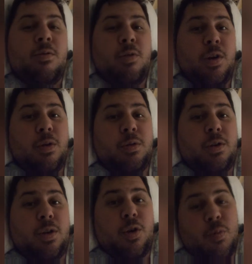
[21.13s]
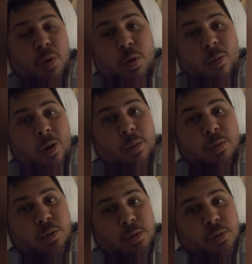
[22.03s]
video is turned, but
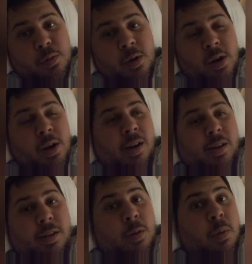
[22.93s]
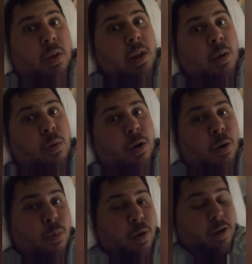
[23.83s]
welcome to Disability
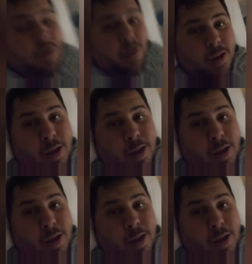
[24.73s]
101.